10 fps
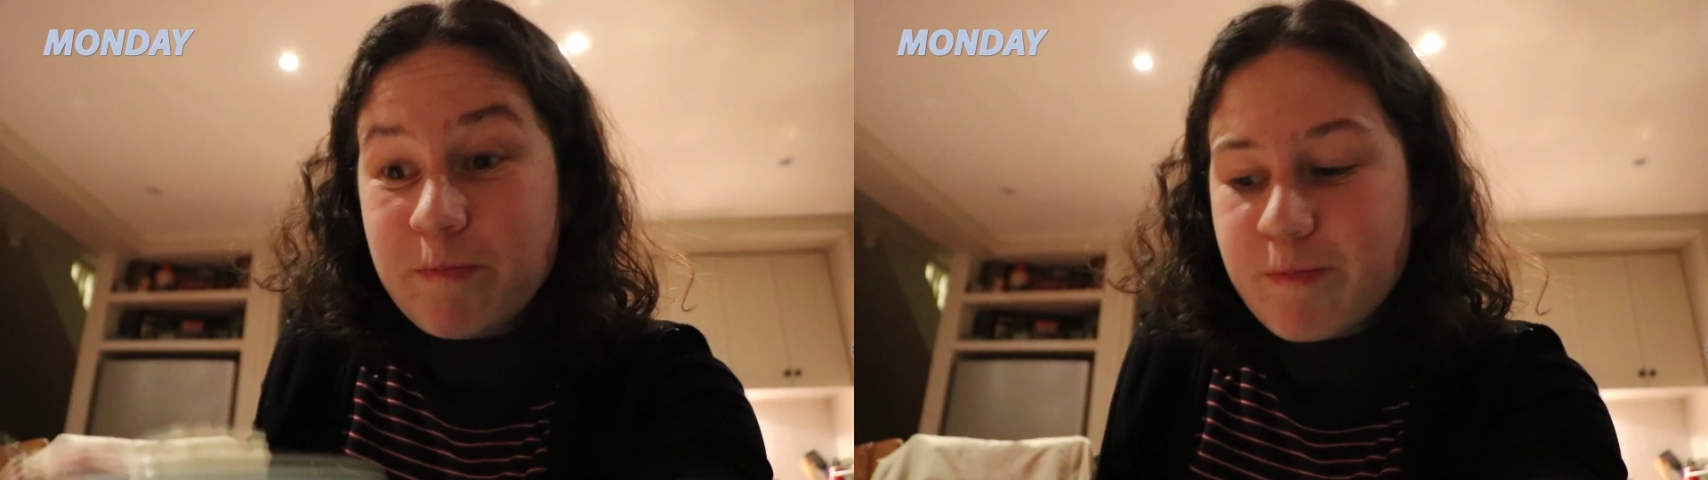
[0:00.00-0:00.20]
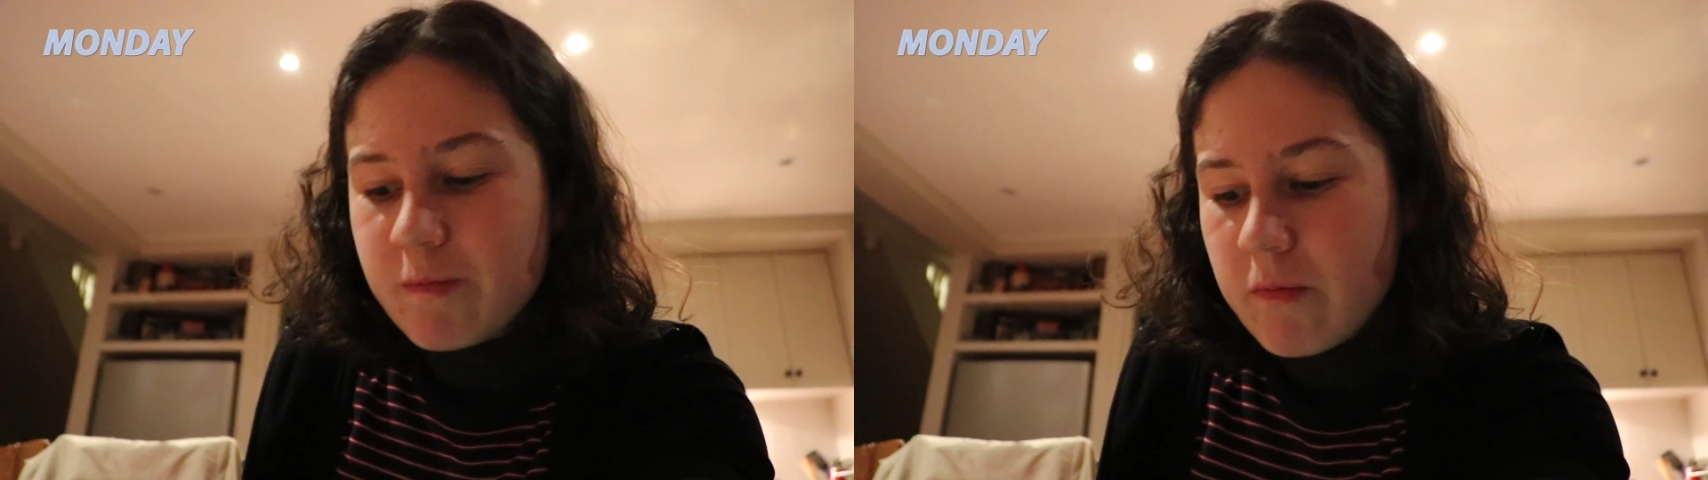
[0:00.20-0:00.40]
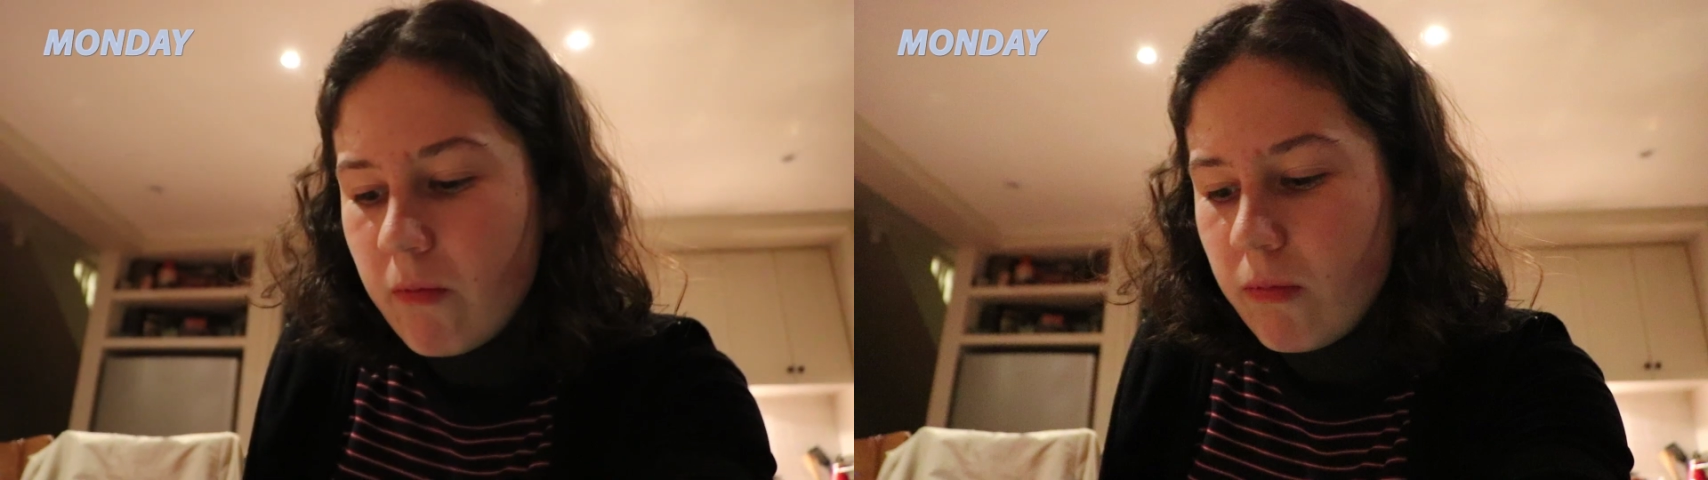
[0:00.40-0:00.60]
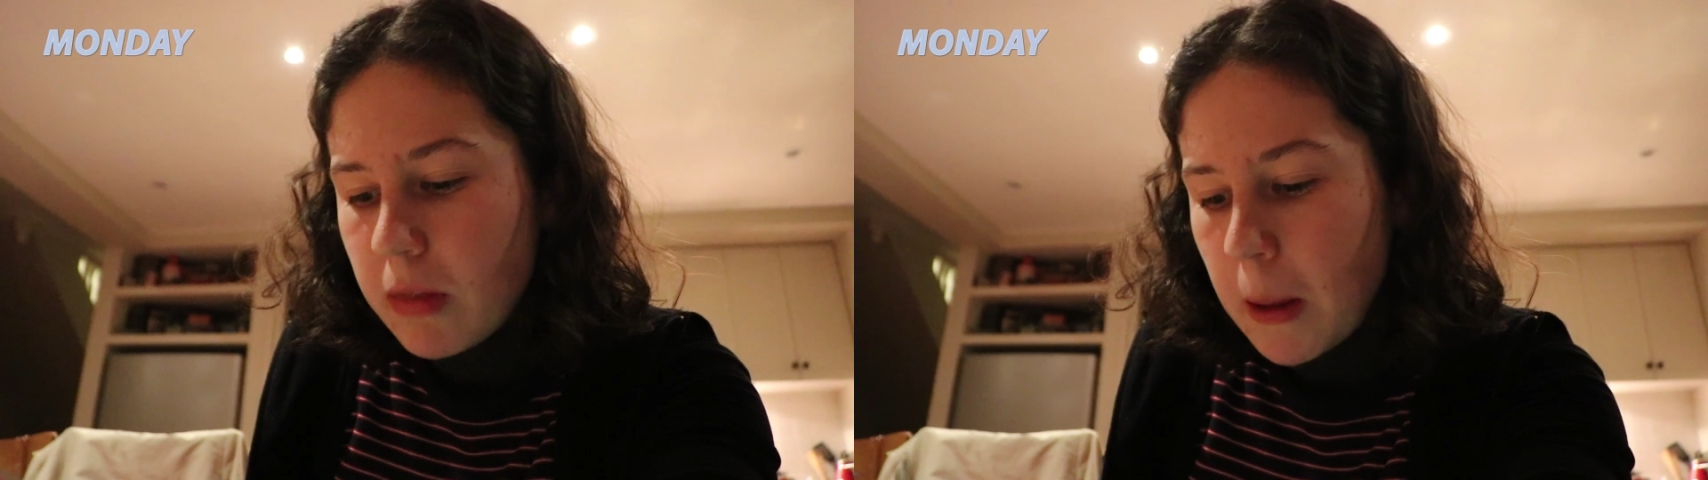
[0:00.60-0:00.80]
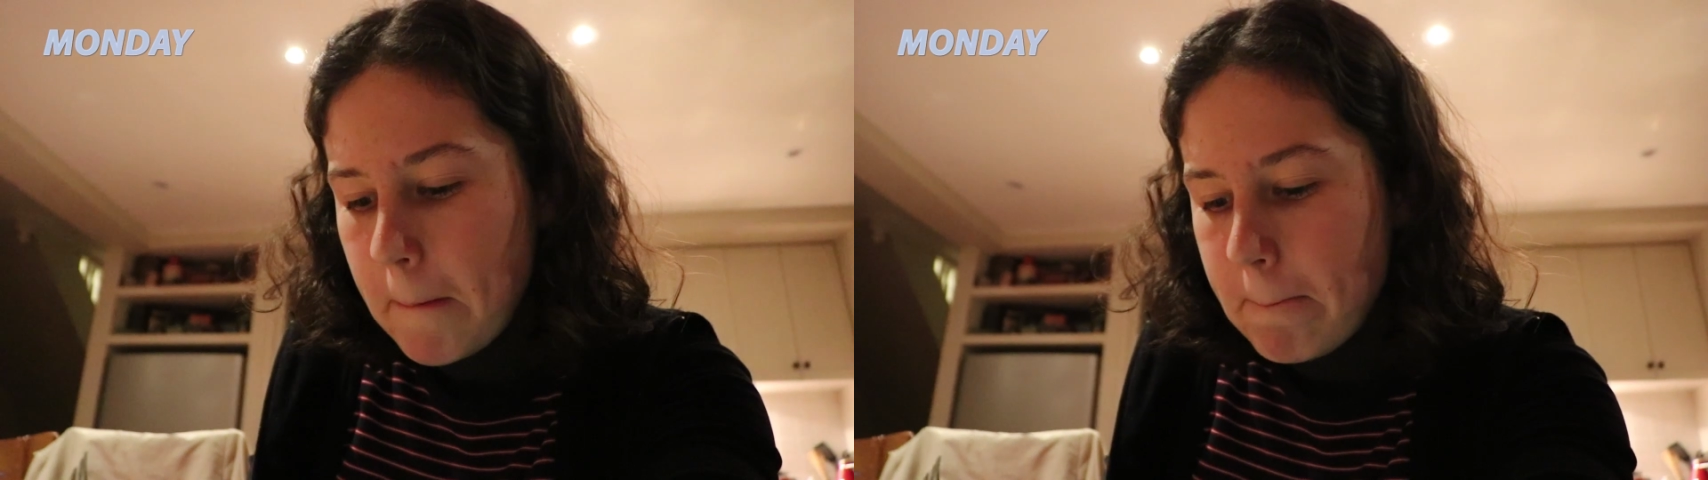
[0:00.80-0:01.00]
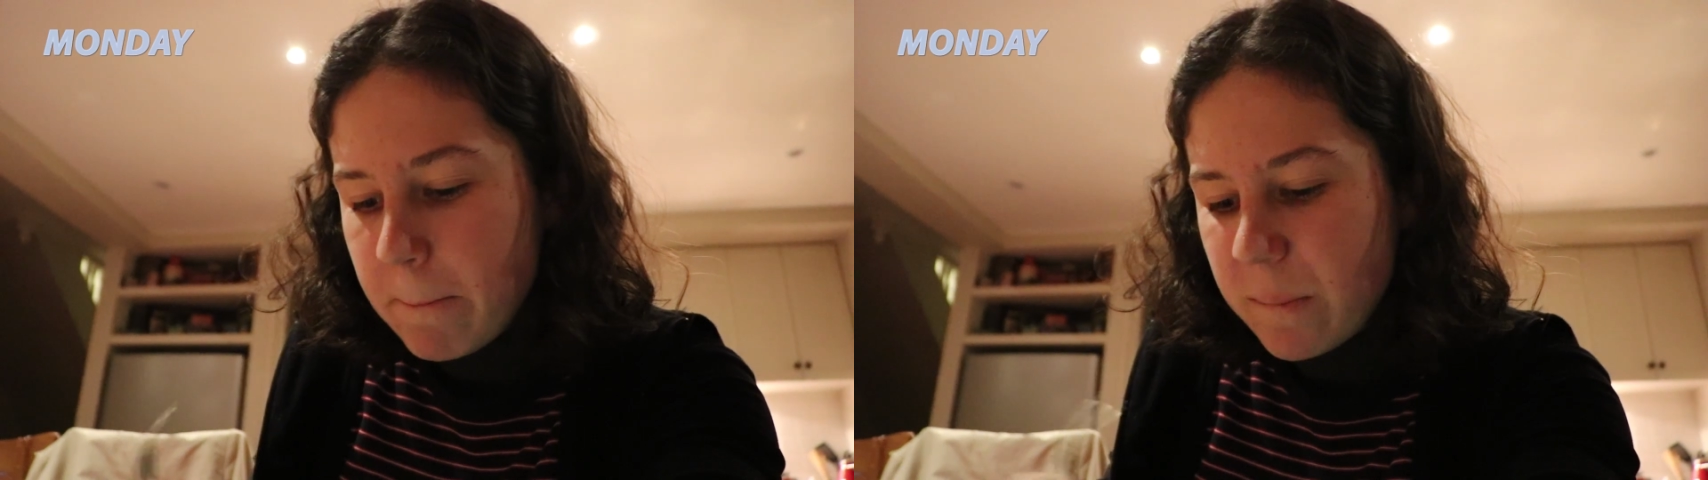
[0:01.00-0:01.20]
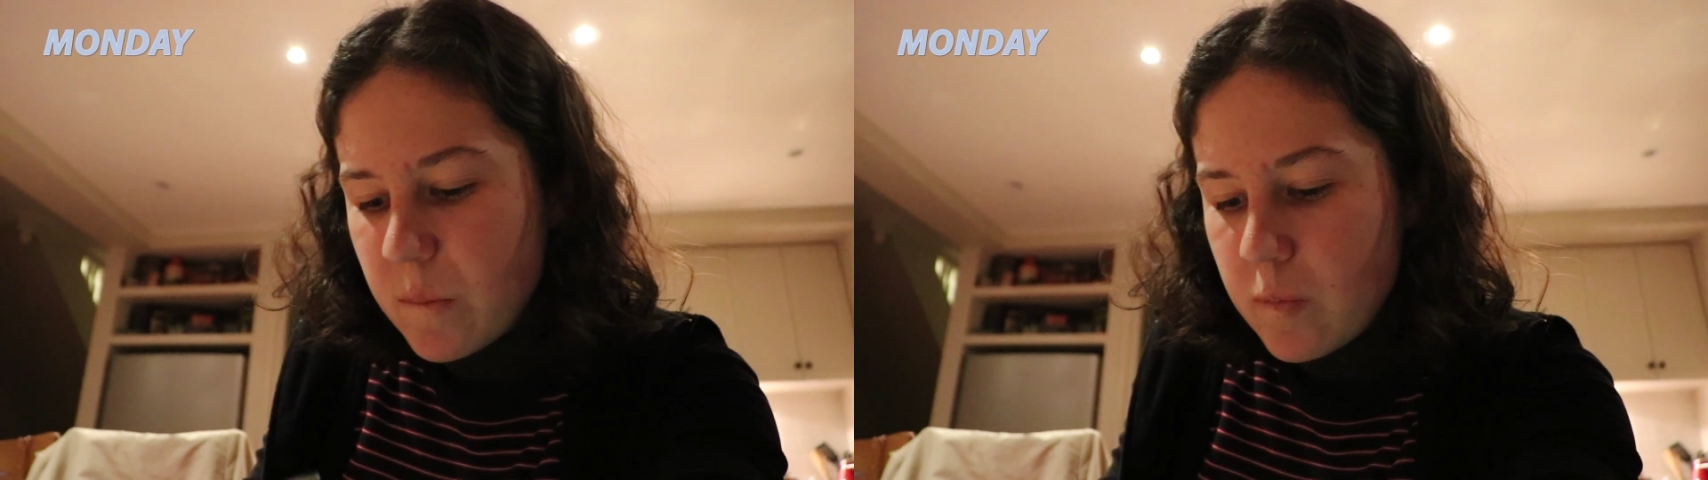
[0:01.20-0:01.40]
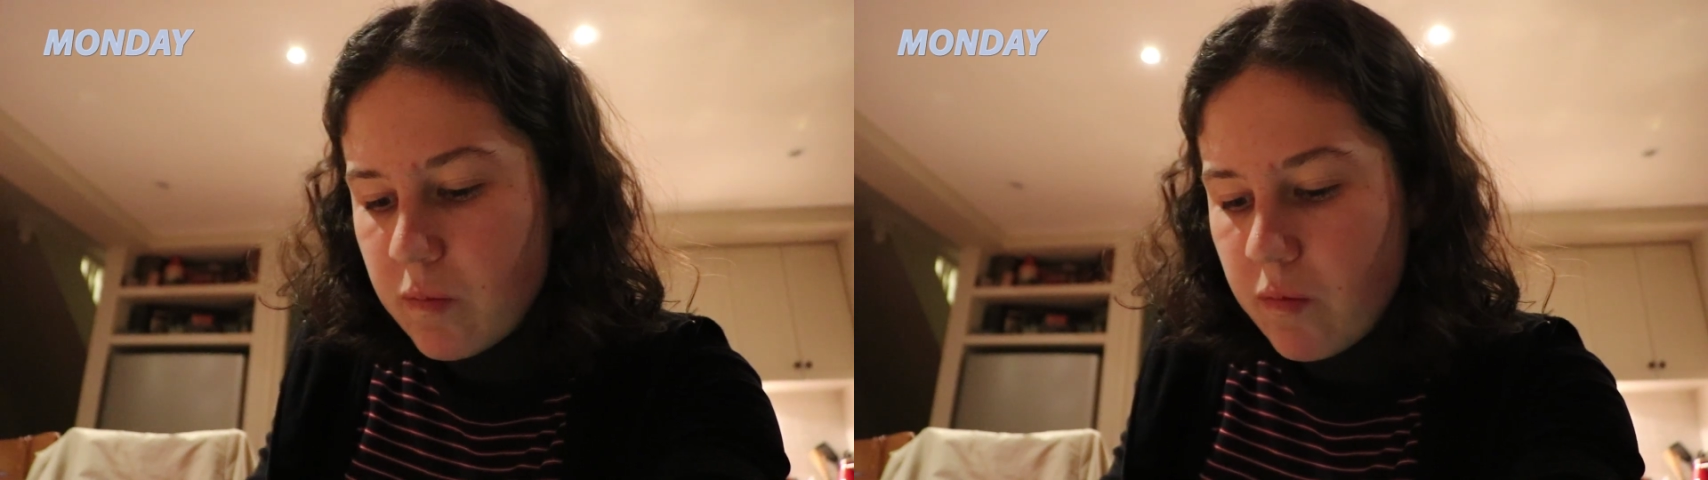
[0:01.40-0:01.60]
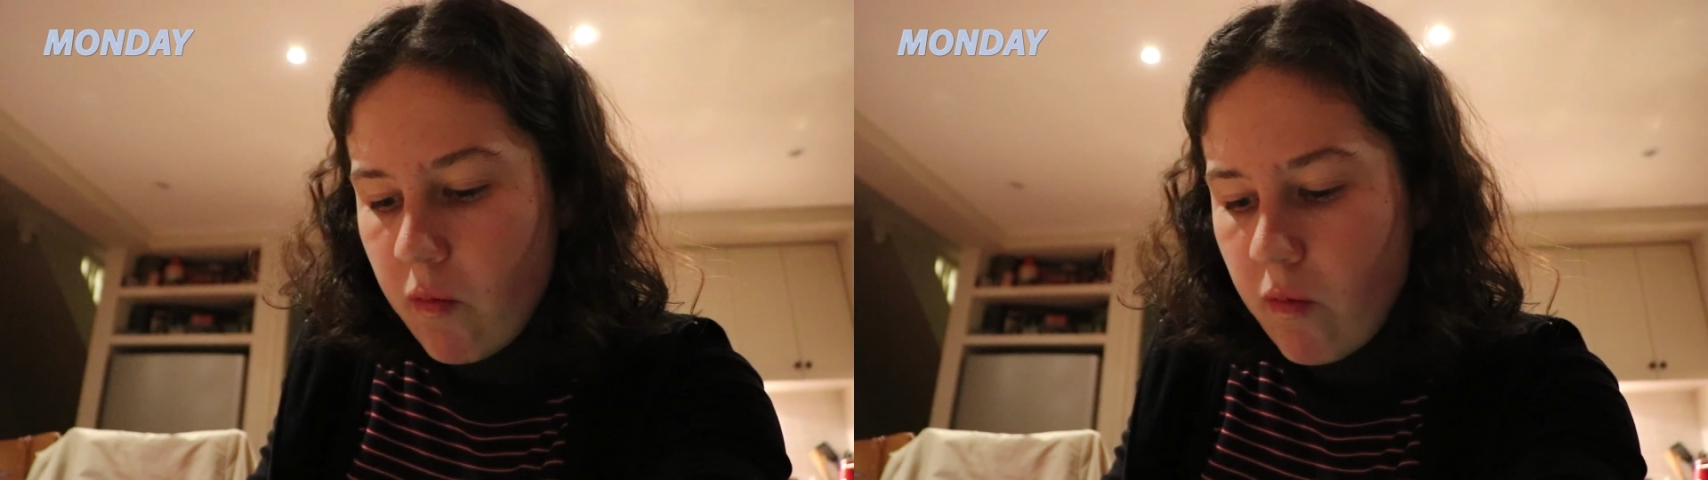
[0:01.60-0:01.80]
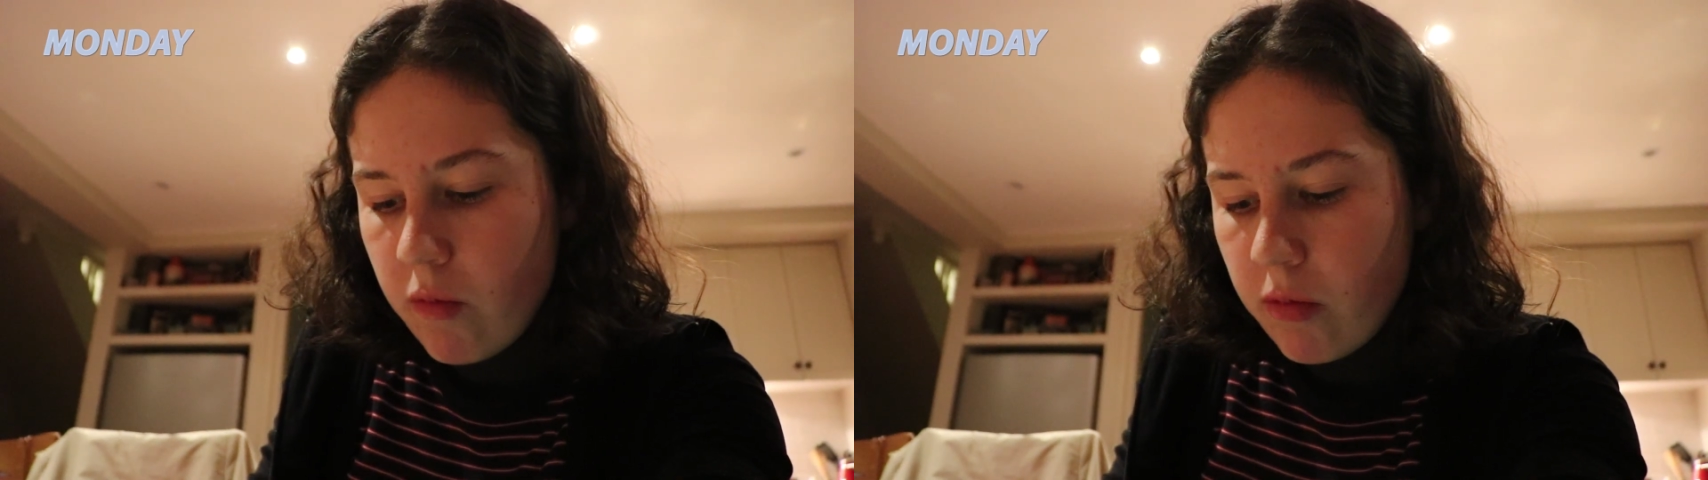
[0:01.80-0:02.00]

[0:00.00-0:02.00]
I had that for dessert